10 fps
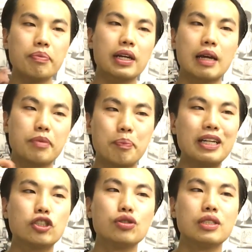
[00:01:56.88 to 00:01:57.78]
again, the
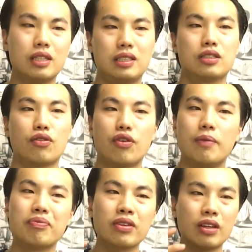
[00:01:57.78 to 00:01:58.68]
big juiciness hits up
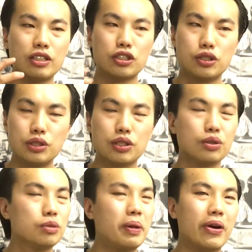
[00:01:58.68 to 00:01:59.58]
front. It's a juicy
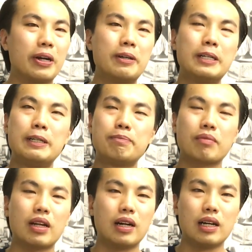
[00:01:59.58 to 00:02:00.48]
gooseberry,
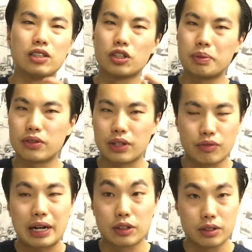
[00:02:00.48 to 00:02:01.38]
uh, a little bit of like
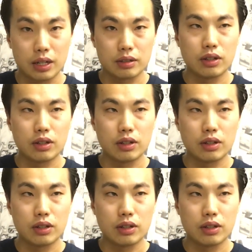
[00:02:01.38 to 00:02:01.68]
regular, uh,